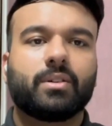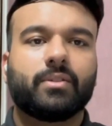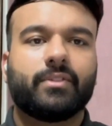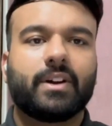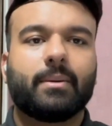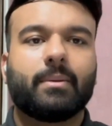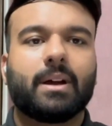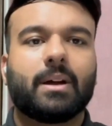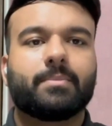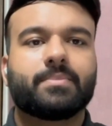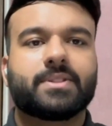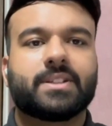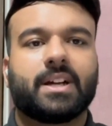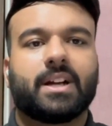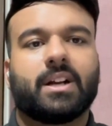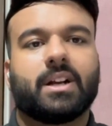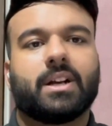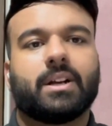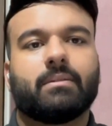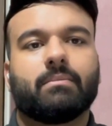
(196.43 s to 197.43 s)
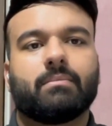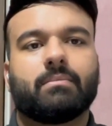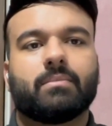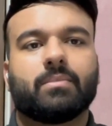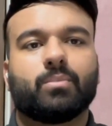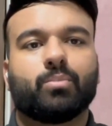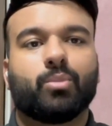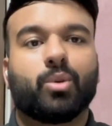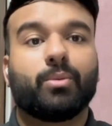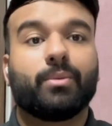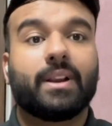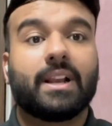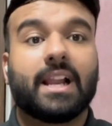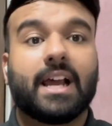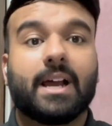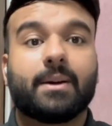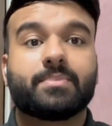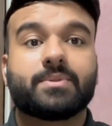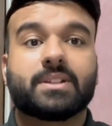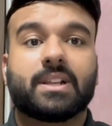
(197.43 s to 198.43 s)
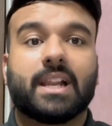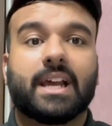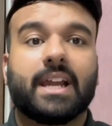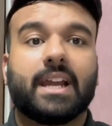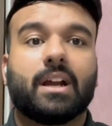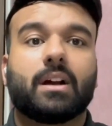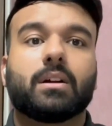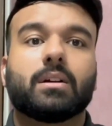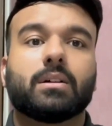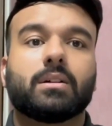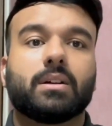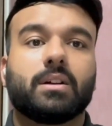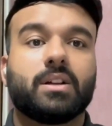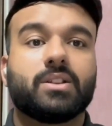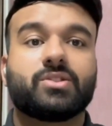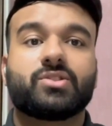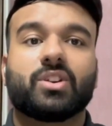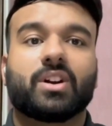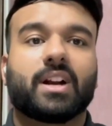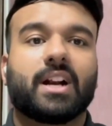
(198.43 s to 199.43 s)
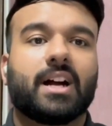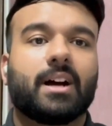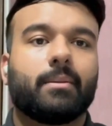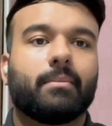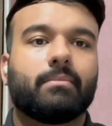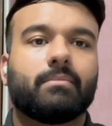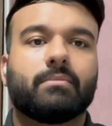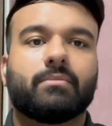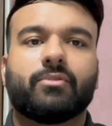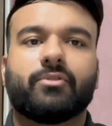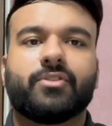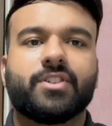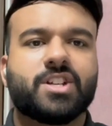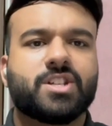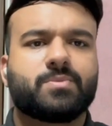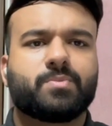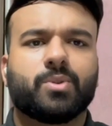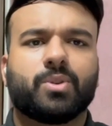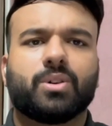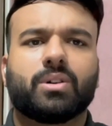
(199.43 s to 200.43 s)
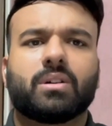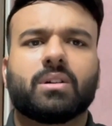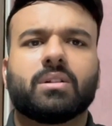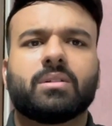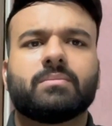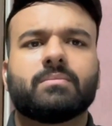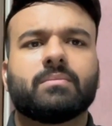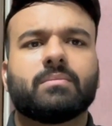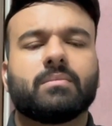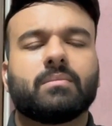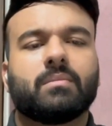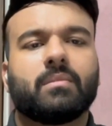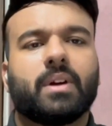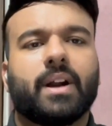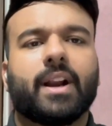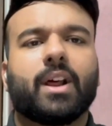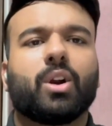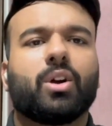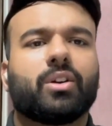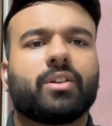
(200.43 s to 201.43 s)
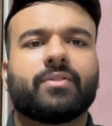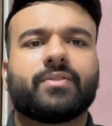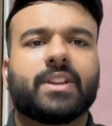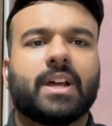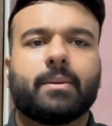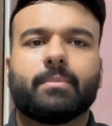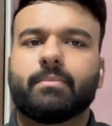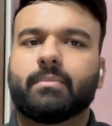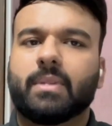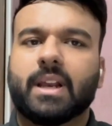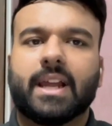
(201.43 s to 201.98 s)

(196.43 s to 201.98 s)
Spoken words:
web apps and mobile apps like Instagram, Facebook, and a lot of them.